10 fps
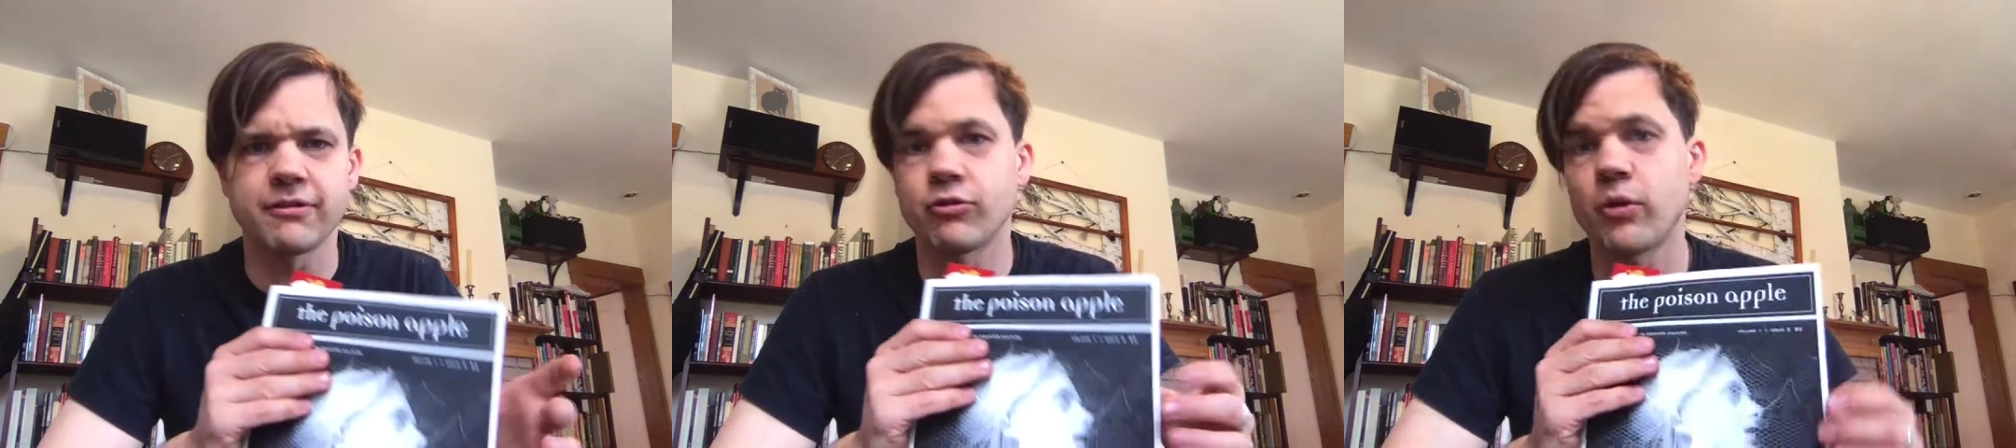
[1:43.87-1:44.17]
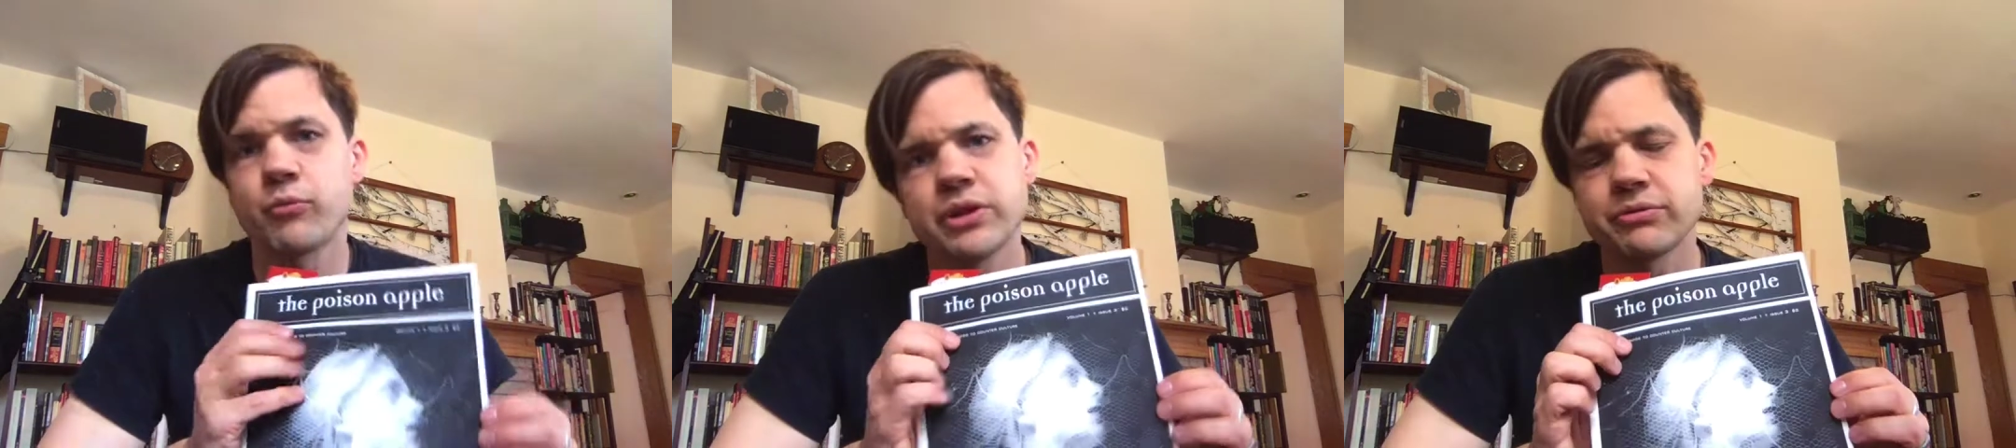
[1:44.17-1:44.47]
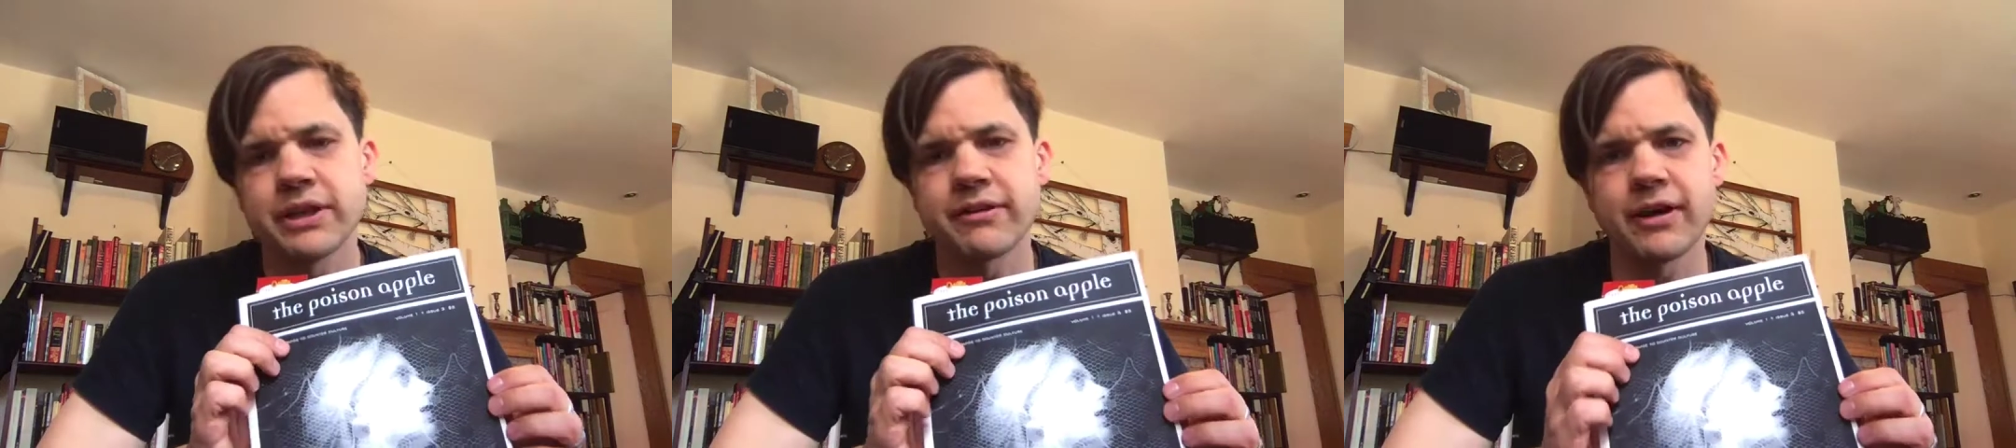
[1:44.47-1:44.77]
and so I'm really,
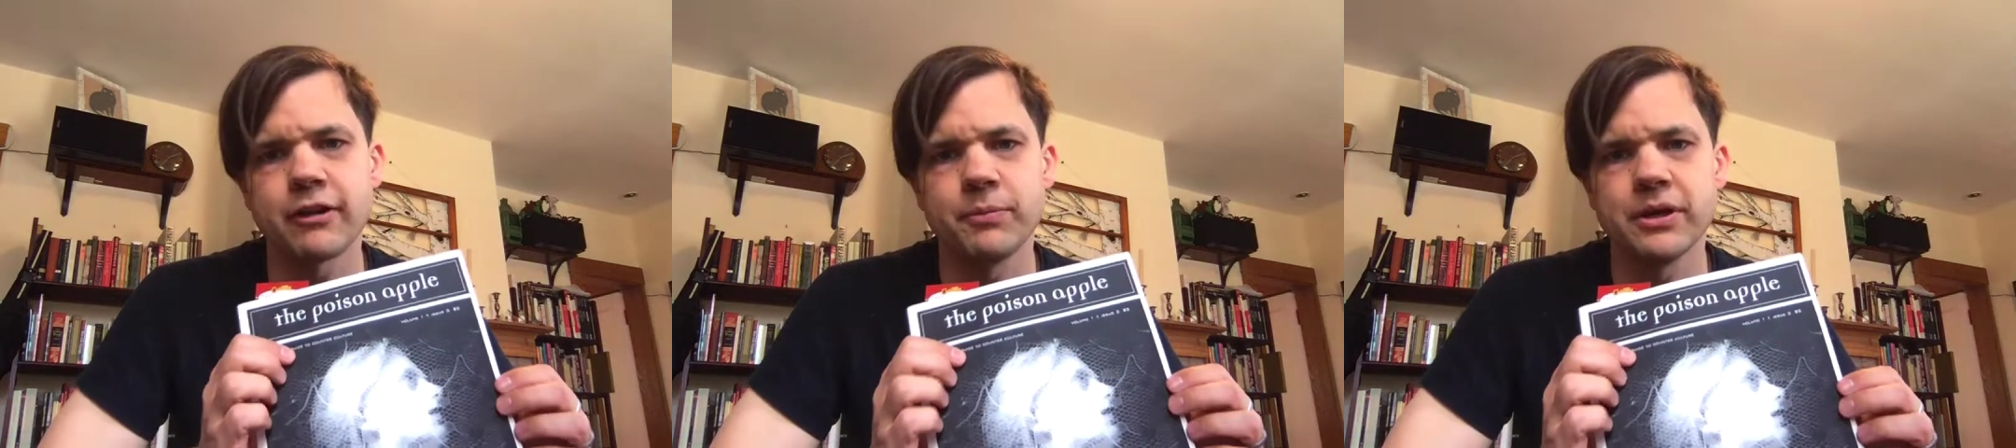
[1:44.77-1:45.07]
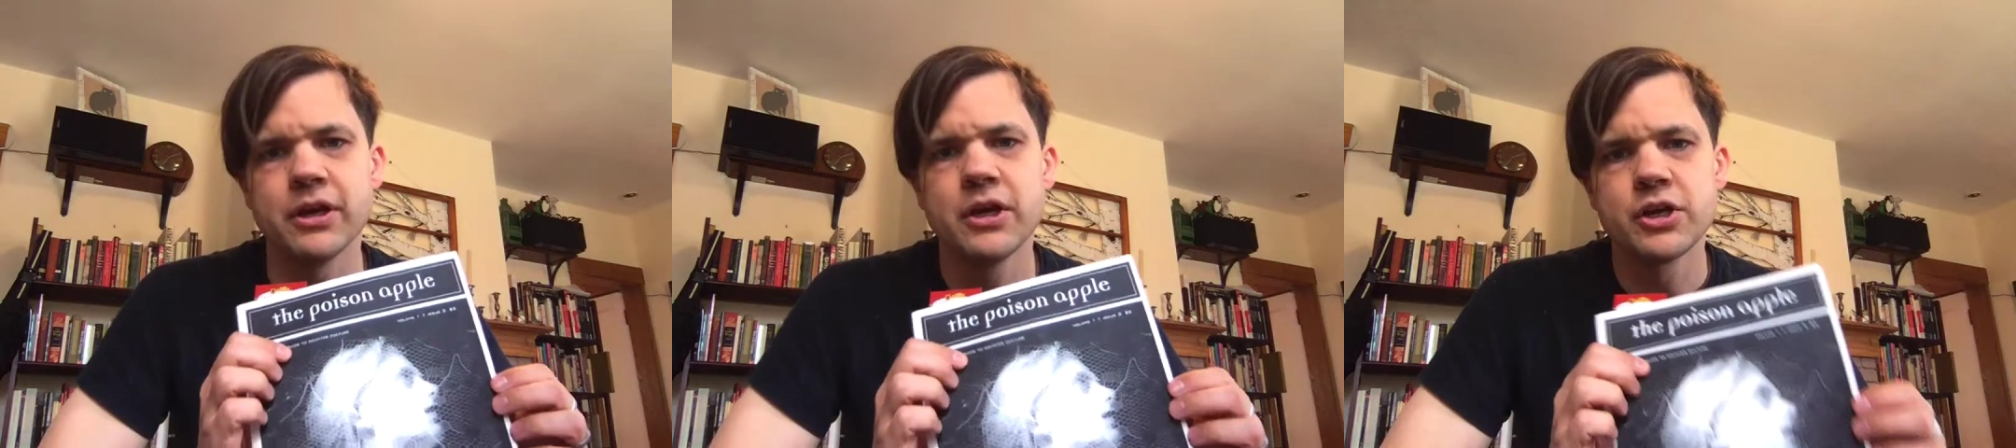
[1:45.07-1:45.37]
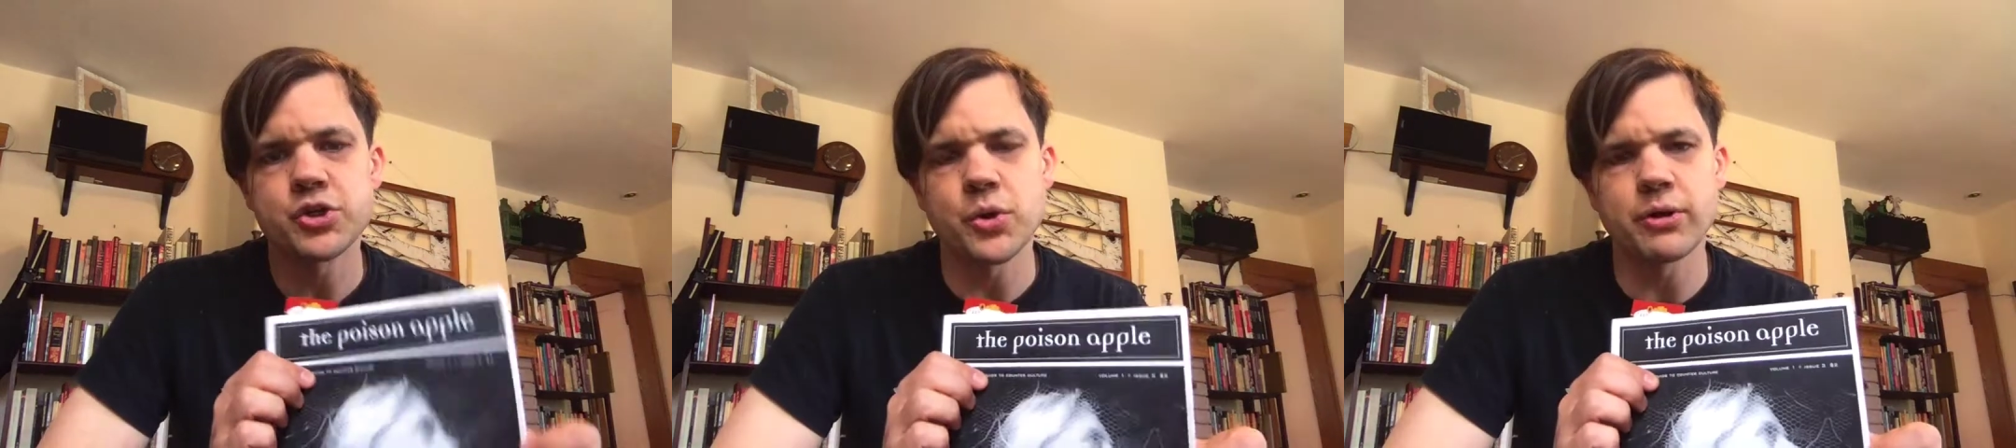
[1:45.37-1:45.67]
really excited to be
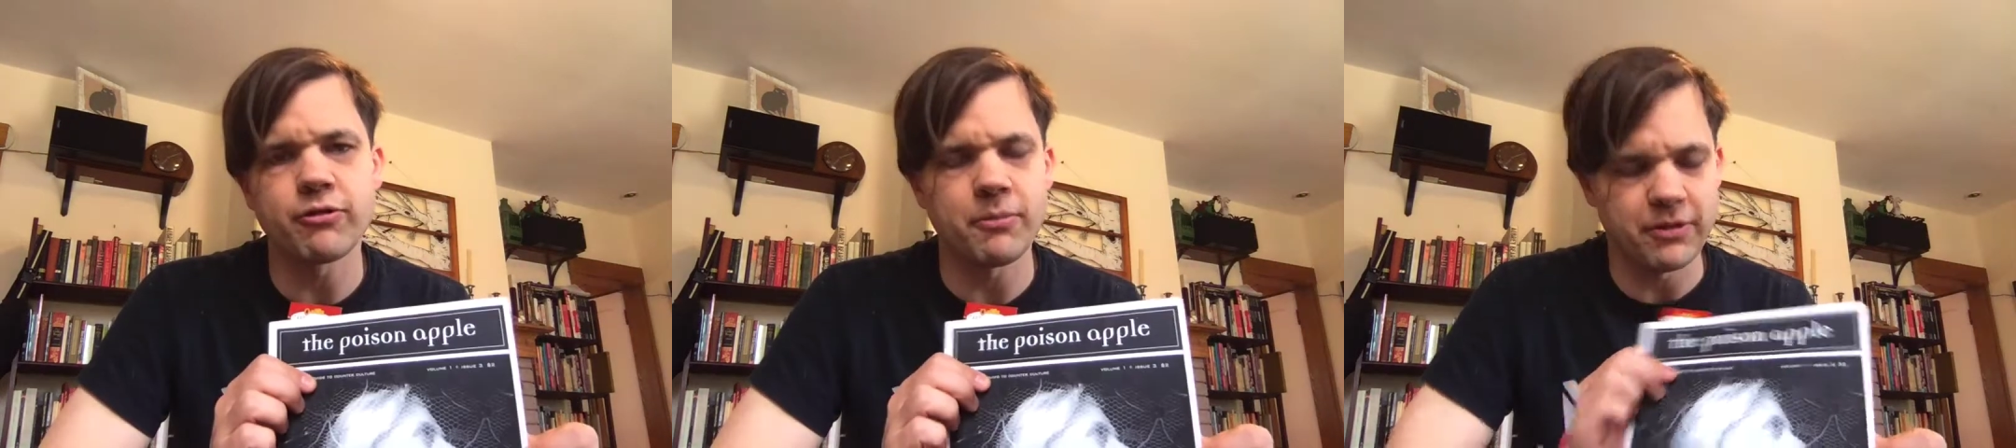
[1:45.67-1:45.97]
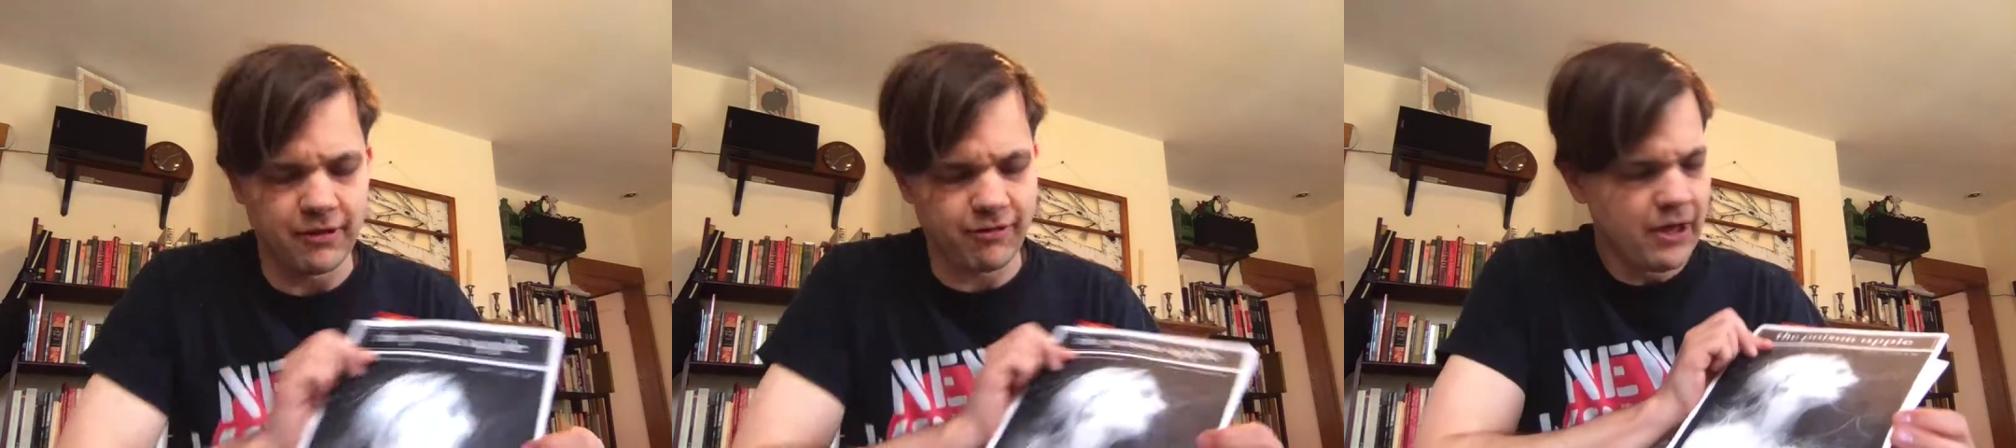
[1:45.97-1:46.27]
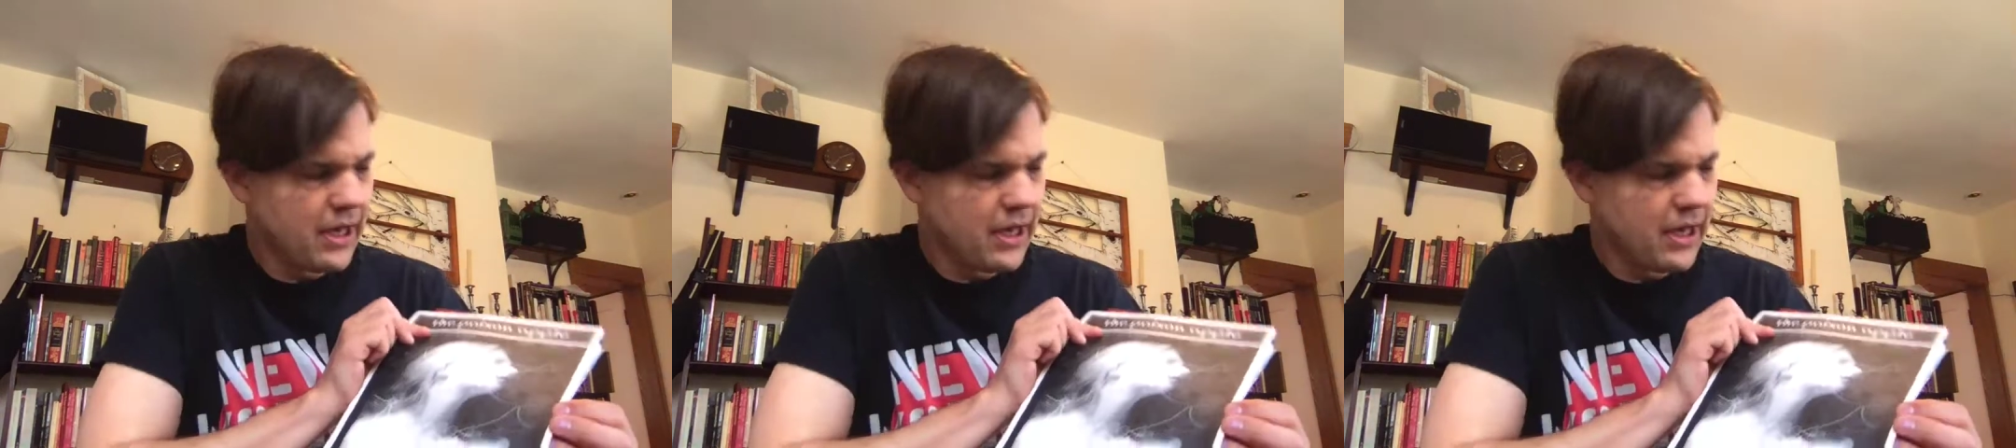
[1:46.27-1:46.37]
showing you some of these.